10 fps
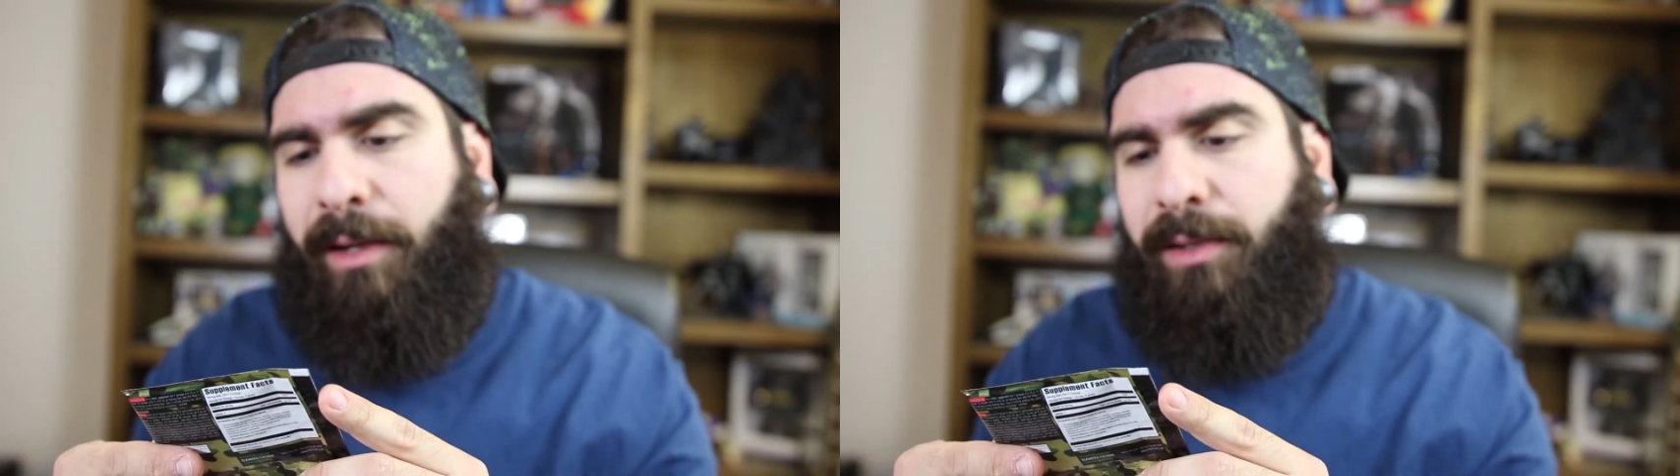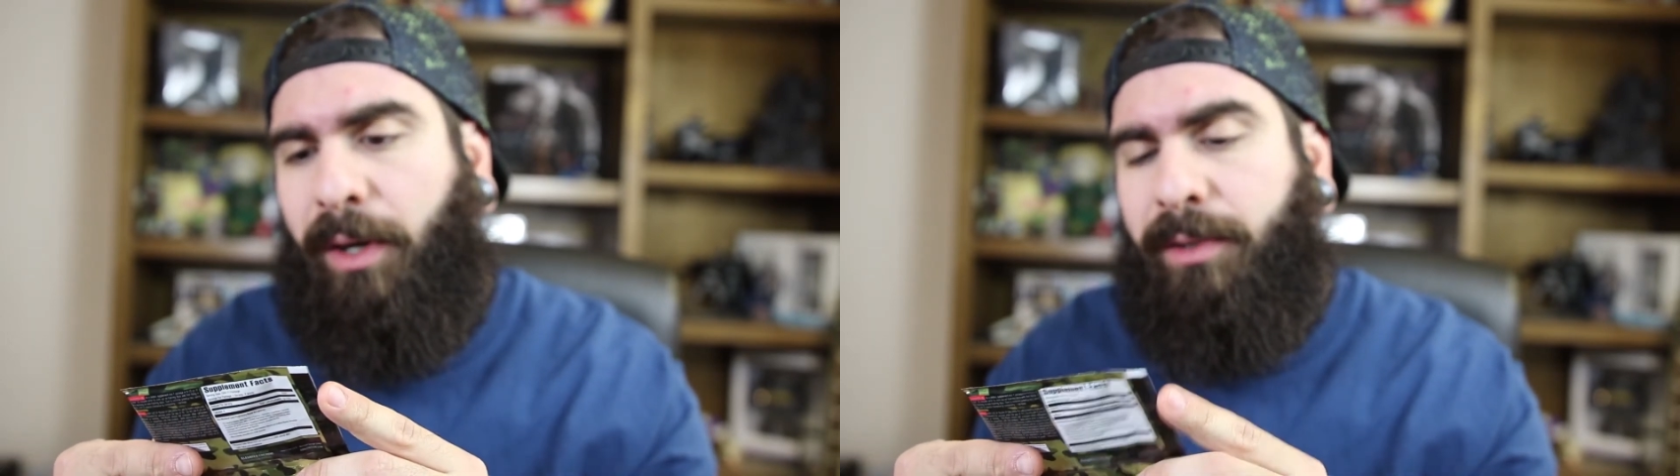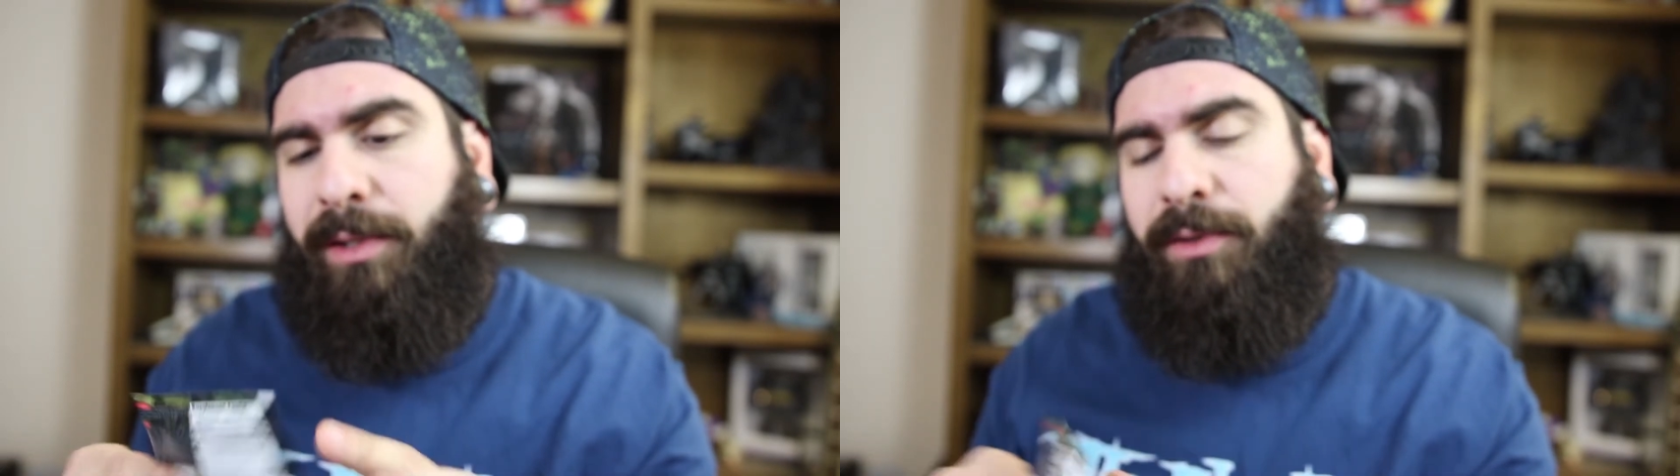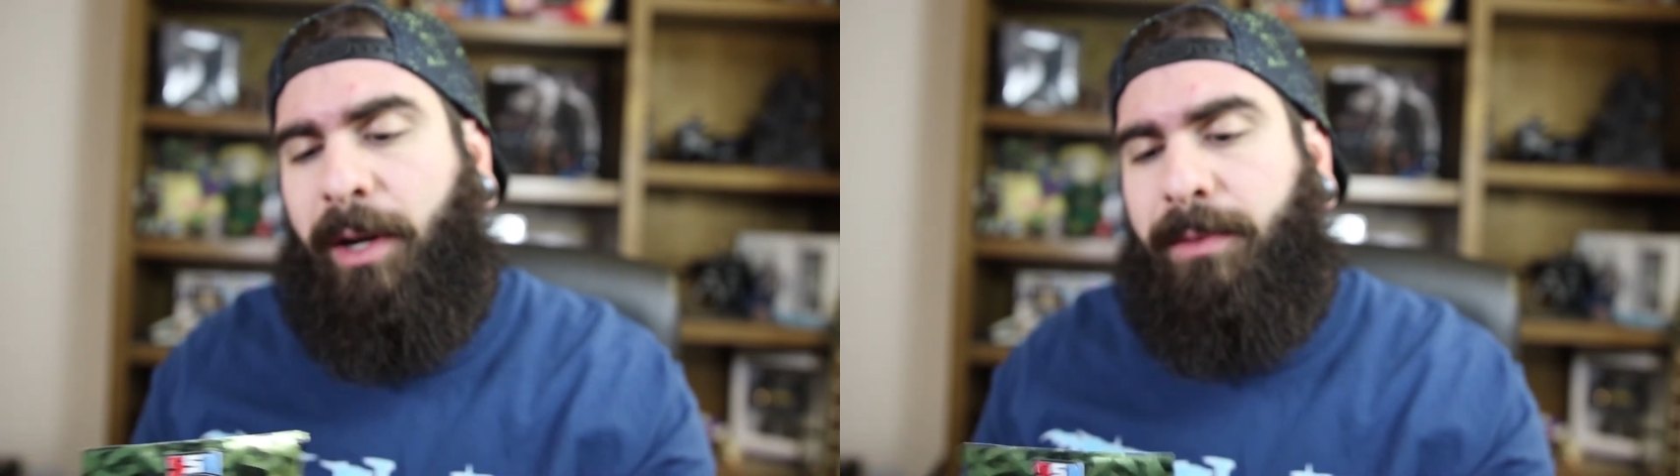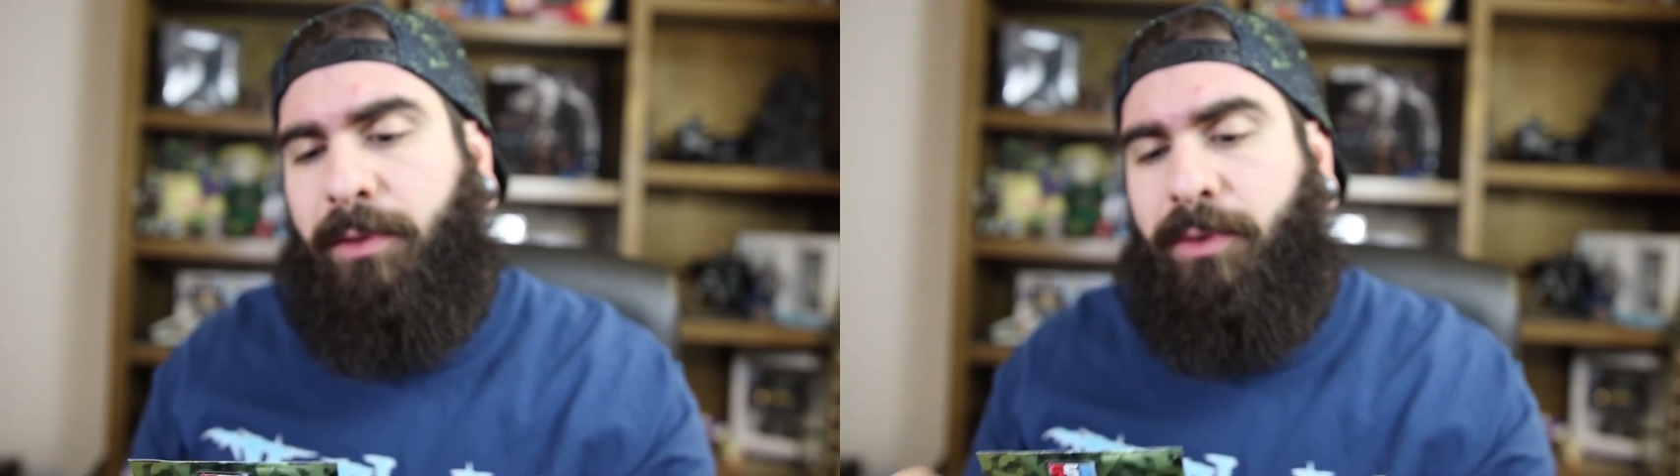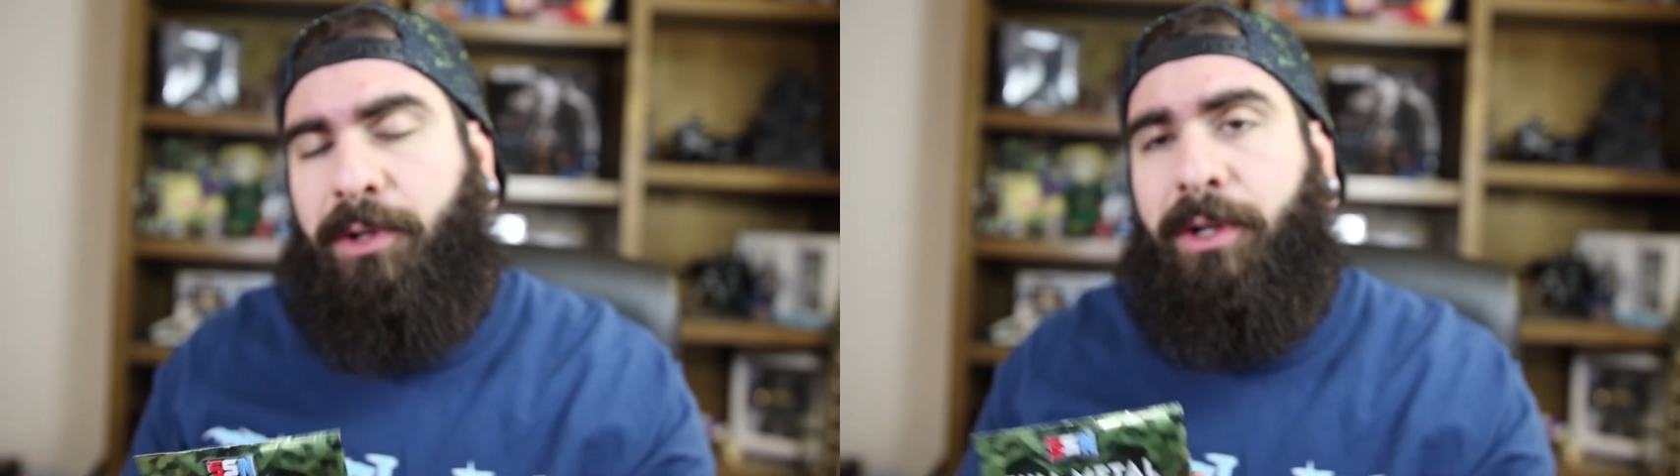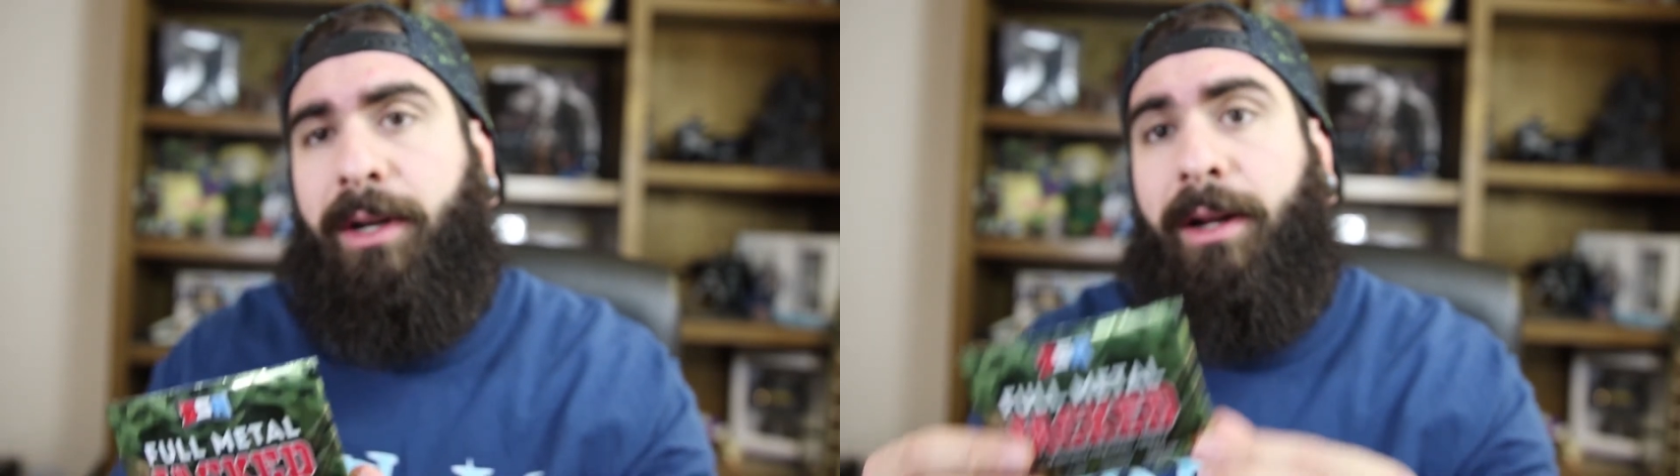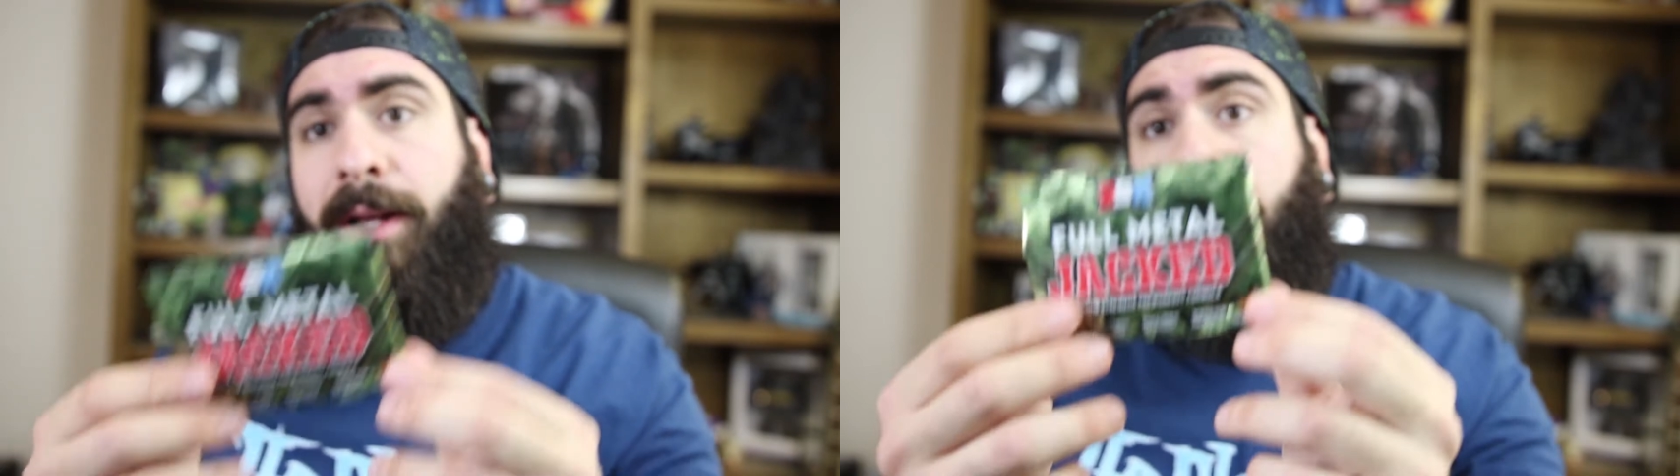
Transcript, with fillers: Stars and Stripes Nutrition.